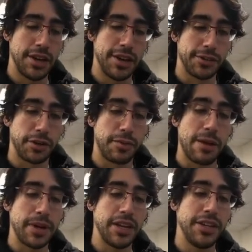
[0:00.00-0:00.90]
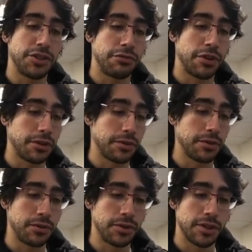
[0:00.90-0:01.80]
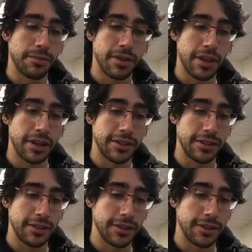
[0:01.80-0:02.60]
So map each row to something else.